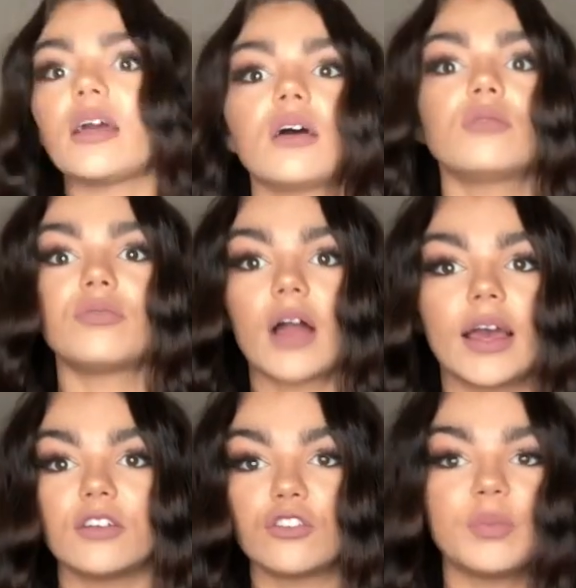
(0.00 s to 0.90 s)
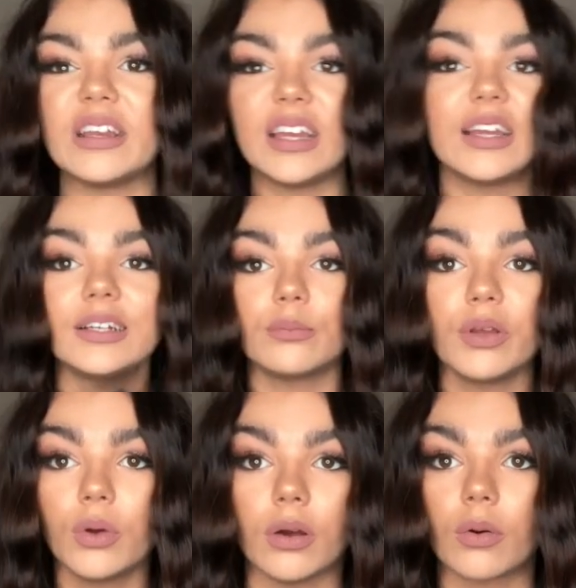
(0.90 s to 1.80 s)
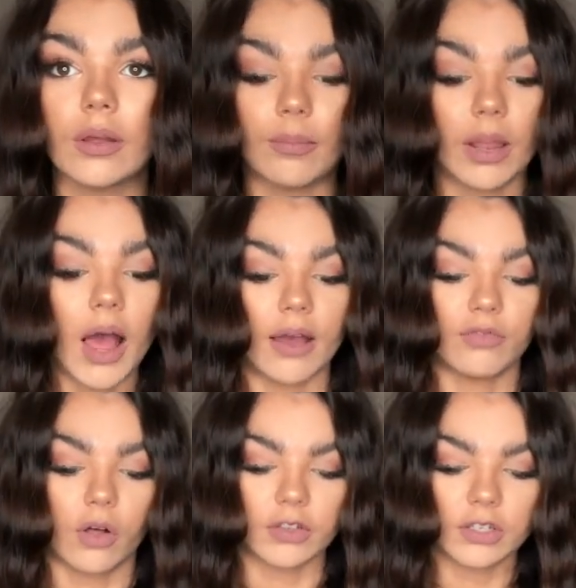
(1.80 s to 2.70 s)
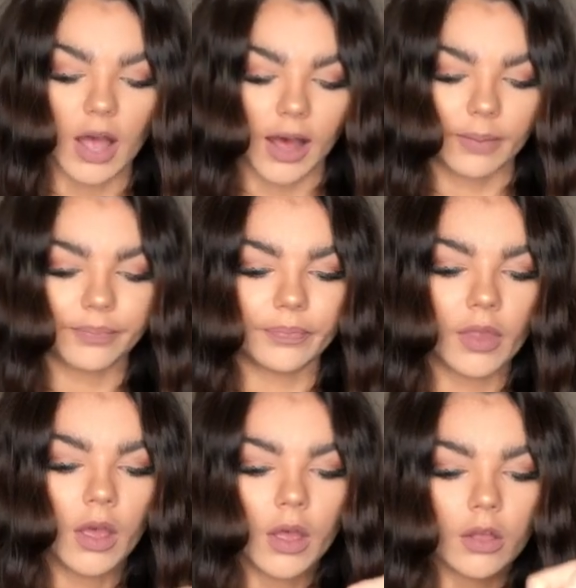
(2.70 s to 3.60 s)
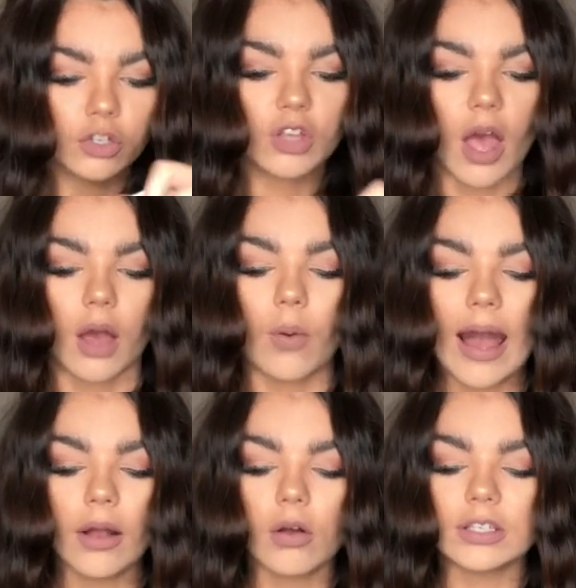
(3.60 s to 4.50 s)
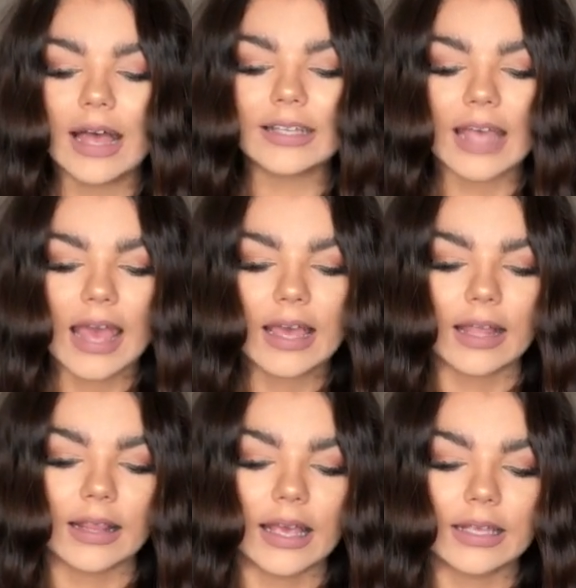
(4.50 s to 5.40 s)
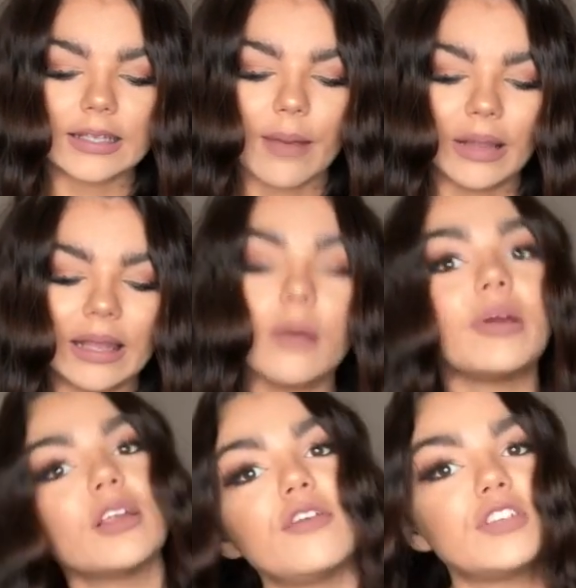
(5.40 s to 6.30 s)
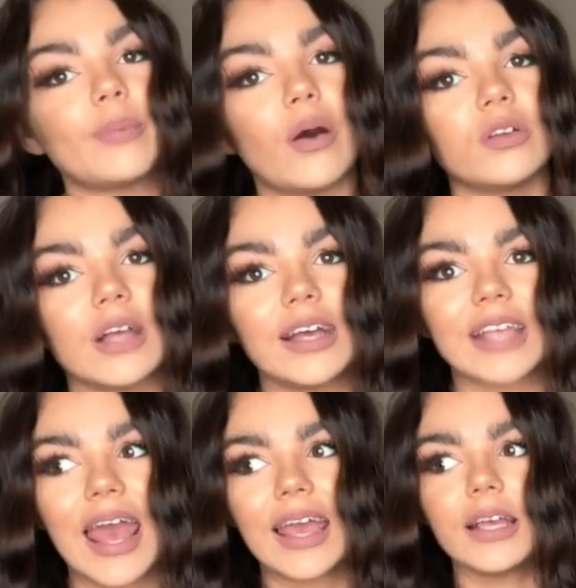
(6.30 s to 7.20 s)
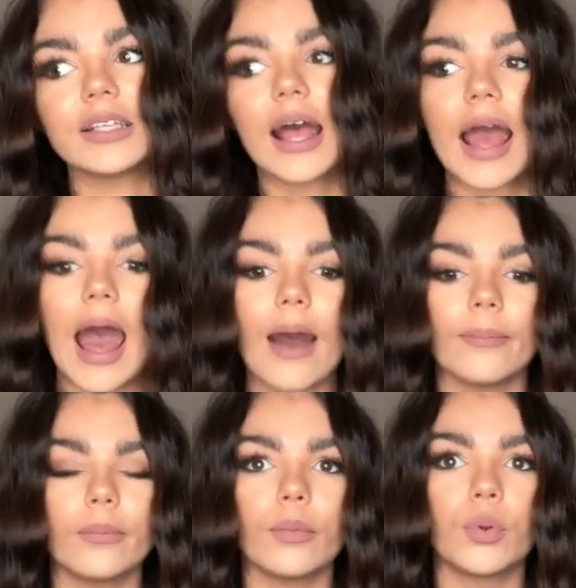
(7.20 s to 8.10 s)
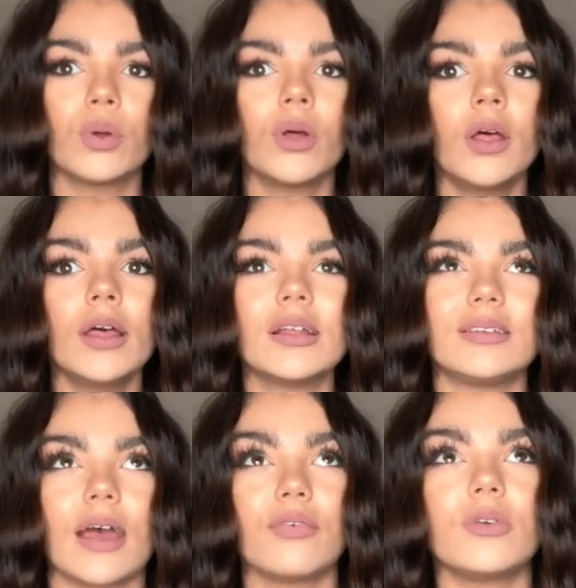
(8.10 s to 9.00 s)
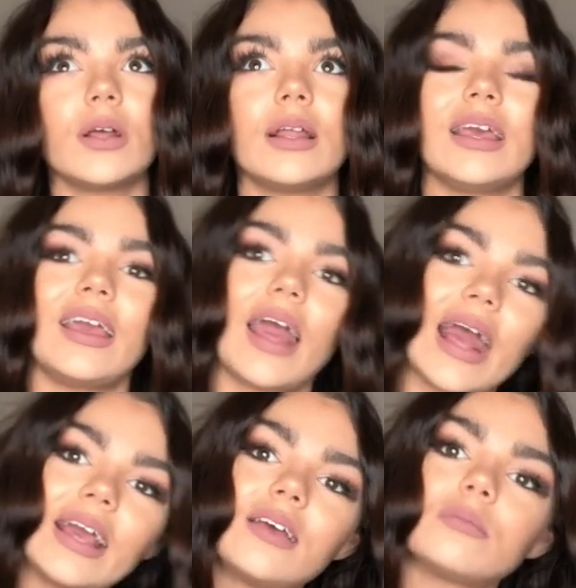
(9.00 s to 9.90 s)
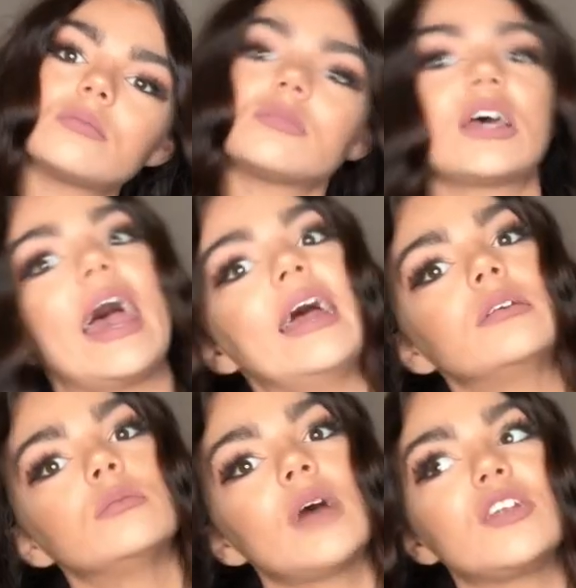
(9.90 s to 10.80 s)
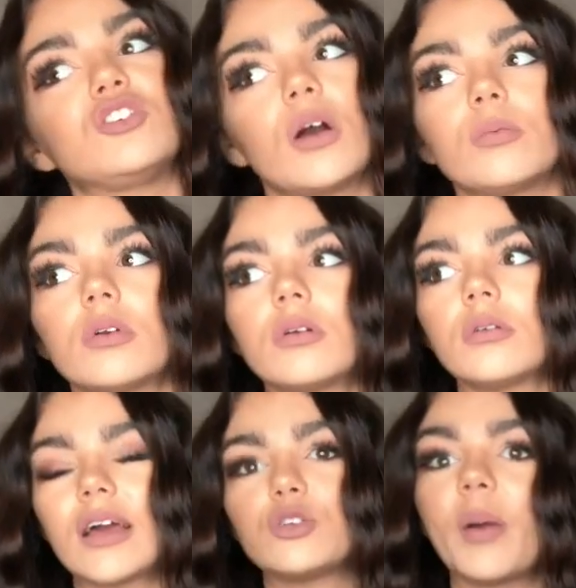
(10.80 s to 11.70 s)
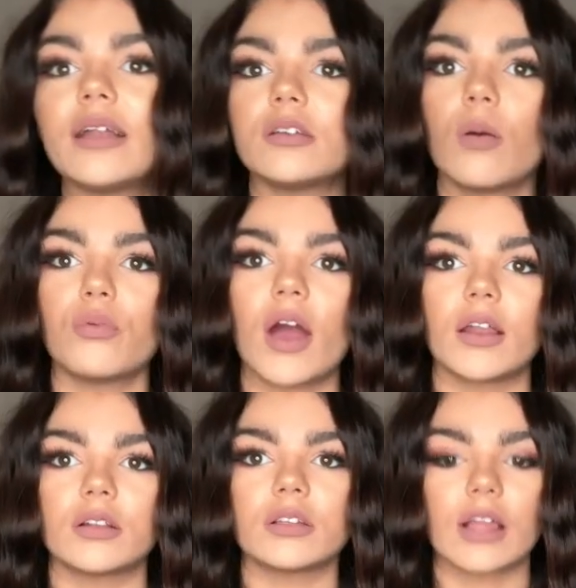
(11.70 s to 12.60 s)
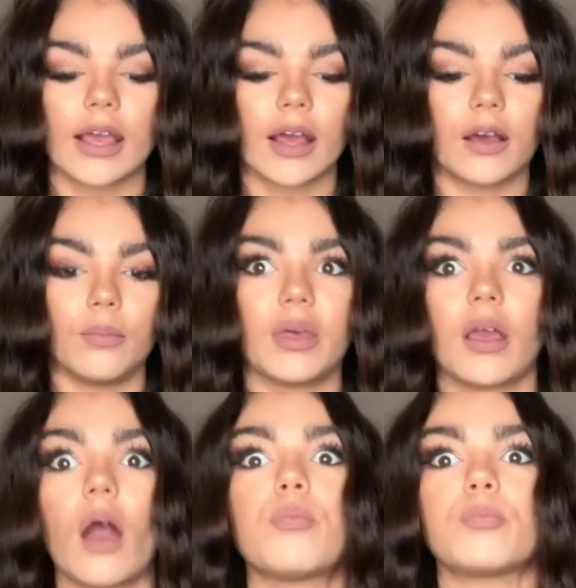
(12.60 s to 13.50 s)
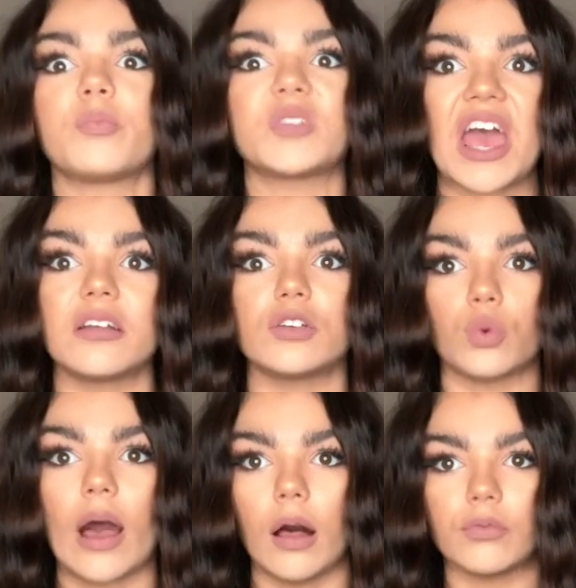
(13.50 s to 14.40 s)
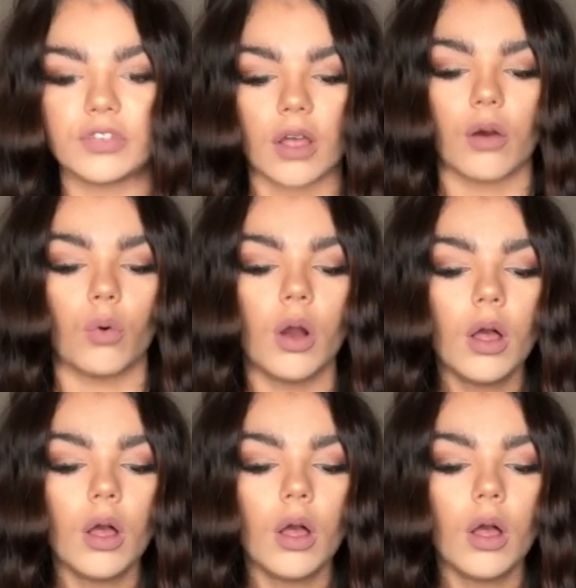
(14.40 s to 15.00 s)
have, like, just been needing Boohoo in my life all this time. So, I got a size 8 in these. I'm a little bit nervous about size 8, because I am definitely 8, 10. I don't, like, depending on brands, like, I can be a 10 to 12. So,